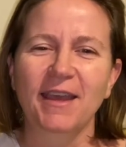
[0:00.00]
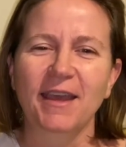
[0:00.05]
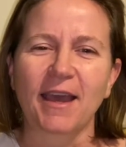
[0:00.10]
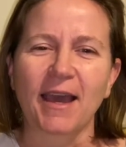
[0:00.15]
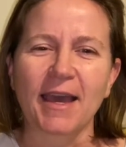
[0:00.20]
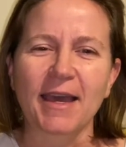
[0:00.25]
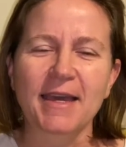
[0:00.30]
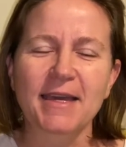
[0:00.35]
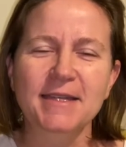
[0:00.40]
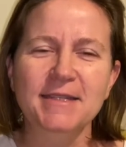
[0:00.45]

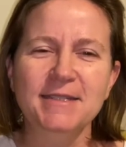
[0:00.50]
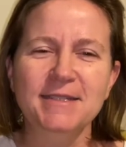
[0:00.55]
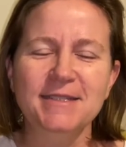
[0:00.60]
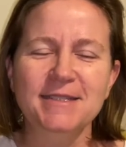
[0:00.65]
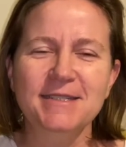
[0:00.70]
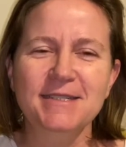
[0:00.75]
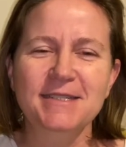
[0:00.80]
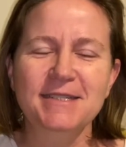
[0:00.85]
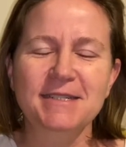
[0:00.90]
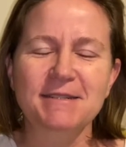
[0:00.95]

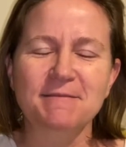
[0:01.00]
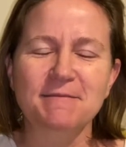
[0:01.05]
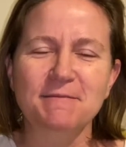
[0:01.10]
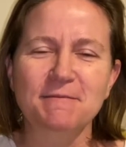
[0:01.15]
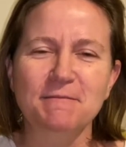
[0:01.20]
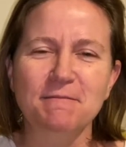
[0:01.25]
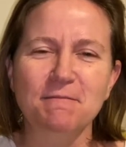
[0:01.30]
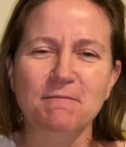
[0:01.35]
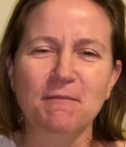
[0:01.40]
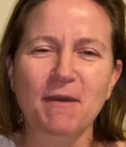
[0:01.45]
And
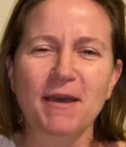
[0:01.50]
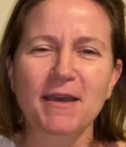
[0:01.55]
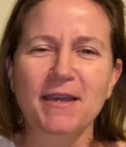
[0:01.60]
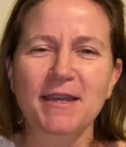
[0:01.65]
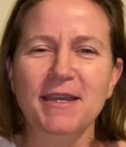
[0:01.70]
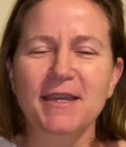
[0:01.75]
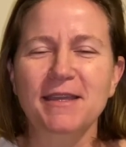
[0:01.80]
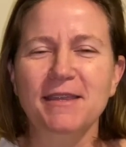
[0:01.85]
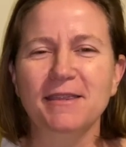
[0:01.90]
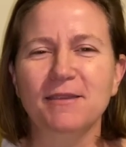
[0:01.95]

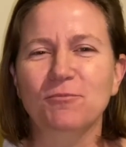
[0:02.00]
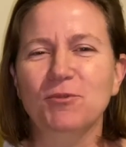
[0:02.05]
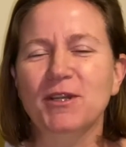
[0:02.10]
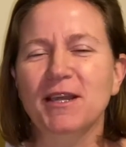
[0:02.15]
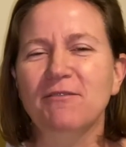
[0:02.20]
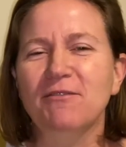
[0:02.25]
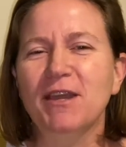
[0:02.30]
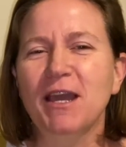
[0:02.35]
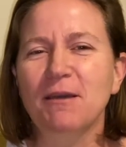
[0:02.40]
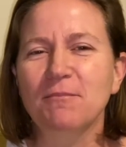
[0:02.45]
my what
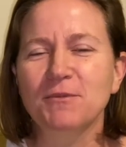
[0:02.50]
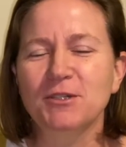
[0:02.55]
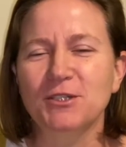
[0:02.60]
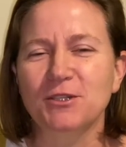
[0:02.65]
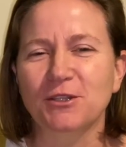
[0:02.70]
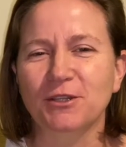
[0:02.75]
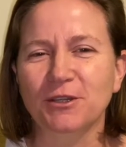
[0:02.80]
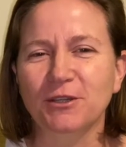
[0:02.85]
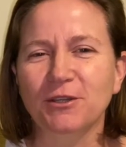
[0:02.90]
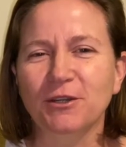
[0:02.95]
I've come to,
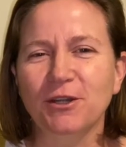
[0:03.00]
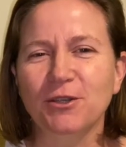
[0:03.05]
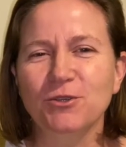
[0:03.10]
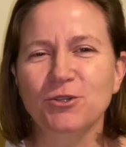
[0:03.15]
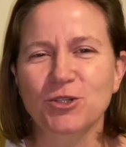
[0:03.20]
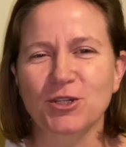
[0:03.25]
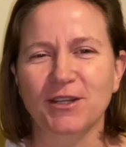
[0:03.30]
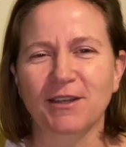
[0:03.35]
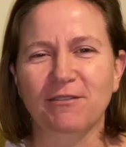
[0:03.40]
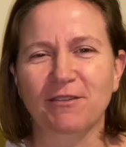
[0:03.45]
the
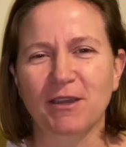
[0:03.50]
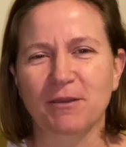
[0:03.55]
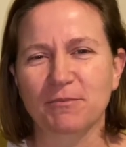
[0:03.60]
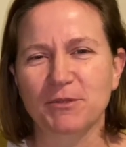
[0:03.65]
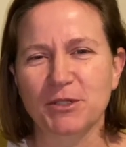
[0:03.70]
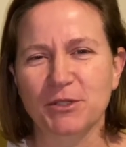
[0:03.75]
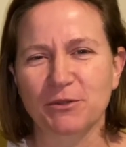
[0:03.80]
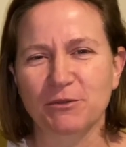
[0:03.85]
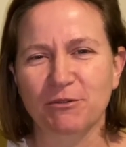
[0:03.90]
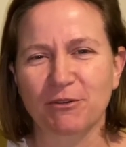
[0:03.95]
conclusion I've come
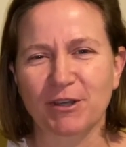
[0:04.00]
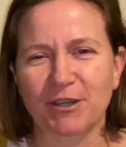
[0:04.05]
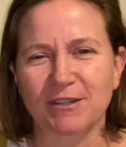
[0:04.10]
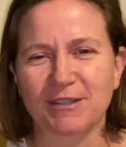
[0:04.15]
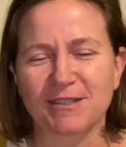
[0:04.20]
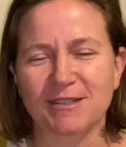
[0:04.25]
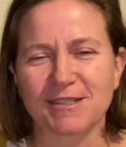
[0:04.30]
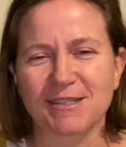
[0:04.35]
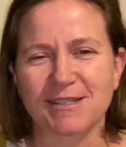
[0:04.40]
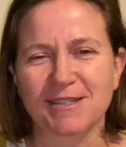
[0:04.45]
to in
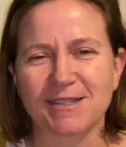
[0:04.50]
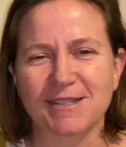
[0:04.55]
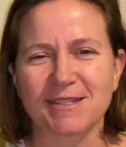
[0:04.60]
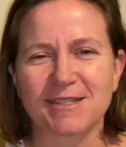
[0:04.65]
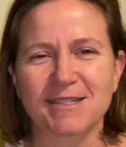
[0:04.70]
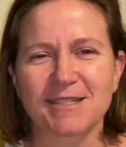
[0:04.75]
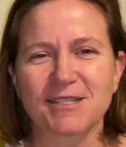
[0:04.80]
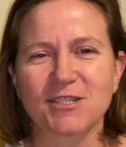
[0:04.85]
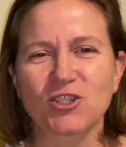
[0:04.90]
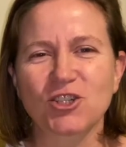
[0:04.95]
regards to
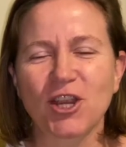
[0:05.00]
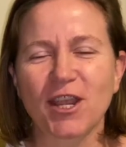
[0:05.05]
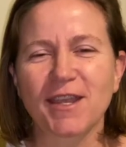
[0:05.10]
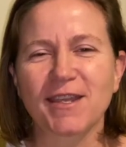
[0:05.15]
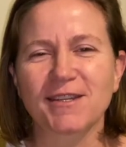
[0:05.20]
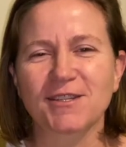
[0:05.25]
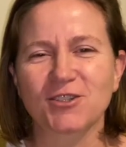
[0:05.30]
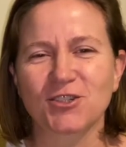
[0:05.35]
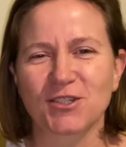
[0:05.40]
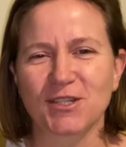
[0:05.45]
this has
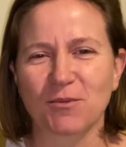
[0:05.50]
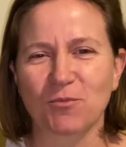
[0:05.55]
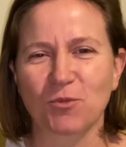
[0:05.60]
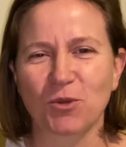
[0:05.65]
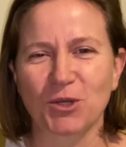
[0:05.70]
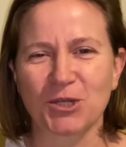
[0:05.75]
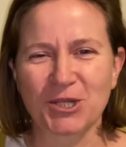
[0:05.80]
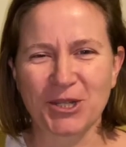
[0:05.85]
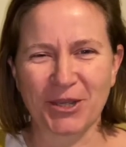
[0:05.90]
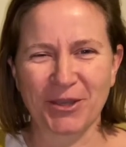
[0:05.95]
changed
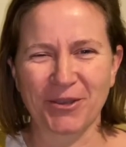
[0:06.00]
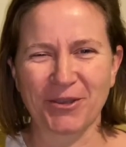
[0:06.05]
somewhat